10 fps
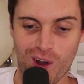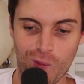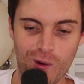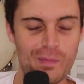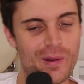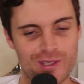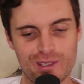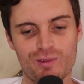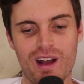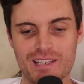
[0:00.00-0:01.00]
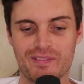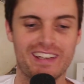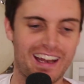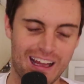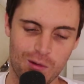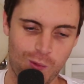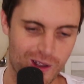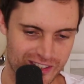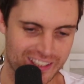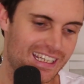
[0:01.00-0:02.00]
or a personal rice vendetta. It
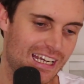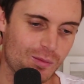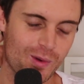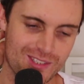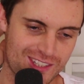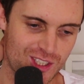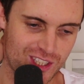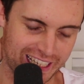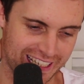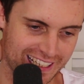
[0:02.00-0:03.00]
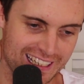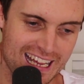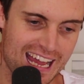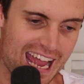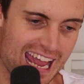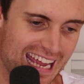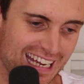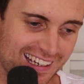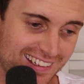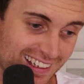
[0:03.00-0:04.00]
wasn't. It was the chicken.
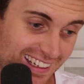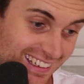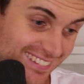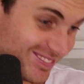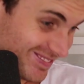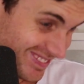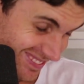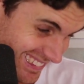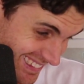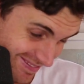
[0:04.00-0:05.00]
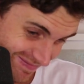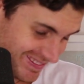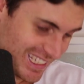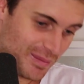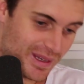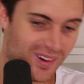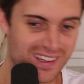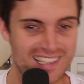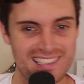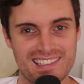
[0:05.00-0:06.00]
And to be
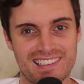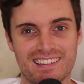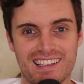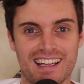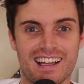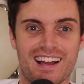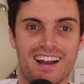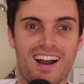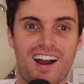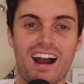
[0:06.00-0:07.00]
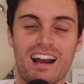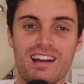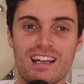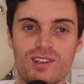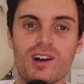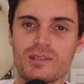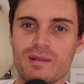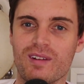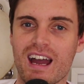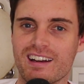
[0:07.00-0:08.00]
honest, it knocked
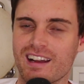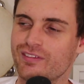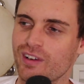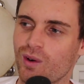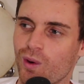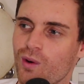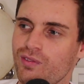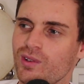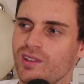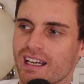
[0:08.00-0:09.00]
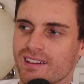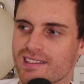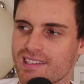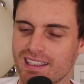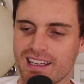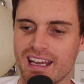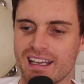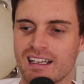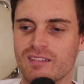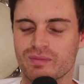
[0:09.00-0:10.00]
me around and I felt awful like on
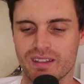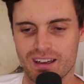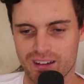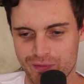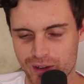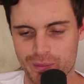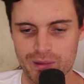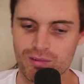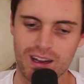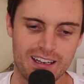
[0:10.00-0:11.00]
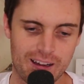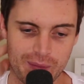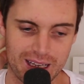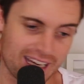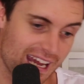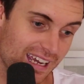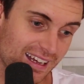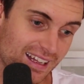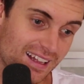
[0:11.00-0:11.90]
Sunday. Then I felt a bit run down Monday.